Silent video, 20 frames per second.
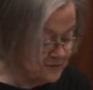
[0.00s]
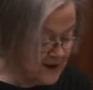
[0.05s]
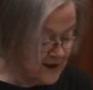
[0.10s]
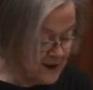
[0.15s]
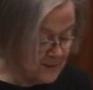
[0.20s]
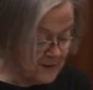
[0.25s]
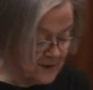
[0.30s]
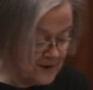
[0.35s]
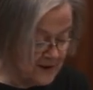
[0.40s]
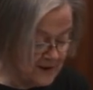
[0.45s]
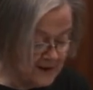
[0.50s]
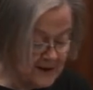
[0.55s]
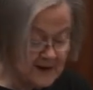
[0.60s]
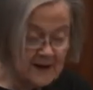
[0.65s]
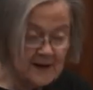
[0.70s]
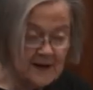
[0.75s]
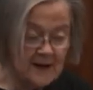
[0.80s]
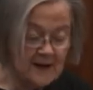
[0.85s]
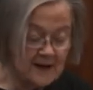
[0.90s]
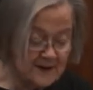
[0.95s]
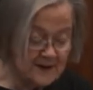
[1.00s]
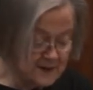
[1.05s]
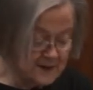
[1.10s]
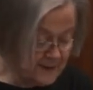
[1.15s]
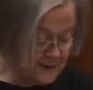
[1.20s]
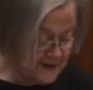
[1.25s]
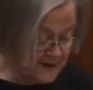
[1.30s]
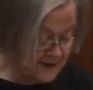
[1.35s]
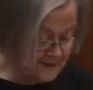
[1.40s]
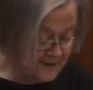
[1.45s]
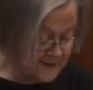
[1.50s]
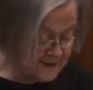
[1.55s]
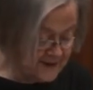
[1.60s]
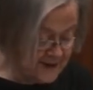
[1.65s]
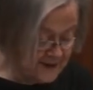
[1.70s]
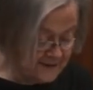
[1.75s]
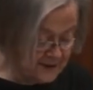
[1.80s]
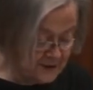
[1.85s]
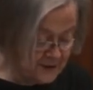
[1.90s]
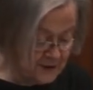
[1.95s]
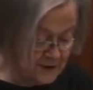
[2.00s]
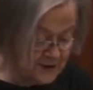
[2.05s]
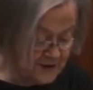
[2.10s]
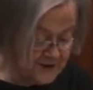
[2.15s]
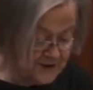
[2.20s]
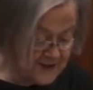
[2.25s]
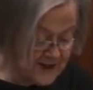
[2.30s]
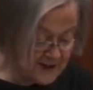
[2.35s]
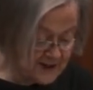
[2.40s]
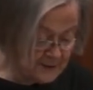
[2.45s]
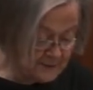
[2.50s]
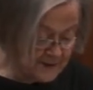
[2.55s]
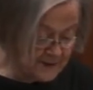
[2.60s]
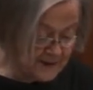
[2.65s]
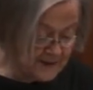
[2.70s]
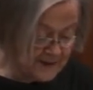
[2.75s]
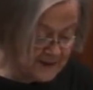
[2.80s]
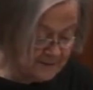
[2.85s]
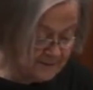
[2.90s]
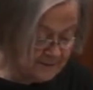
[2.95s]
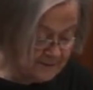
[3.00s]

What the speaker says: framework underpinning the devolution settlement,